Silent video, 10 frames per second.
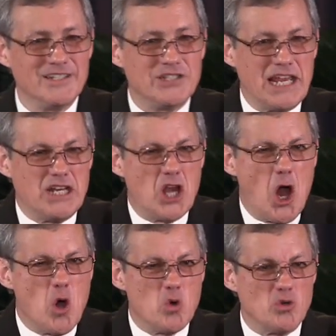Satan
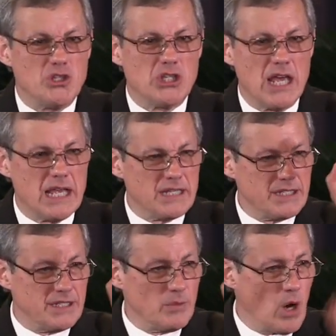owns
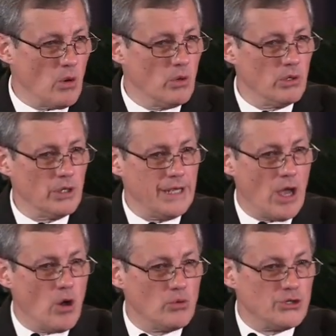zero. He
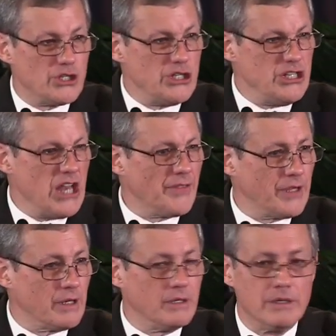owns
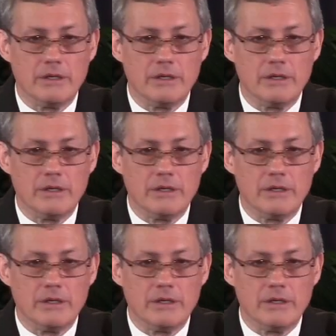nothing.